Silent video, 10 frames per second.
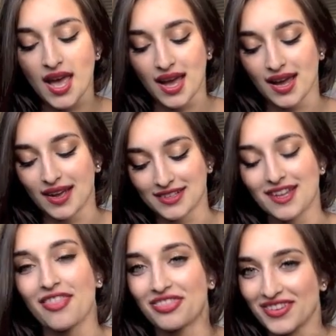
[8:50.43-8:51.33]
and
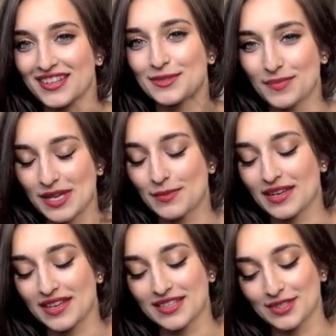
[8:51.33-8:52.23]
this
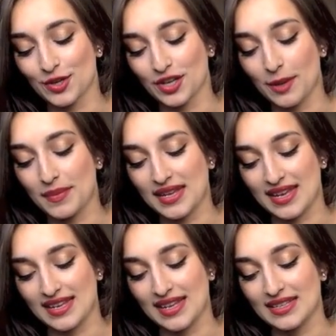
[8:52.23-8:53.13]
baby is gonna be
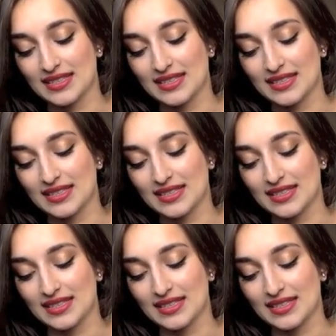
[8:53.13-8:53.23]
in it.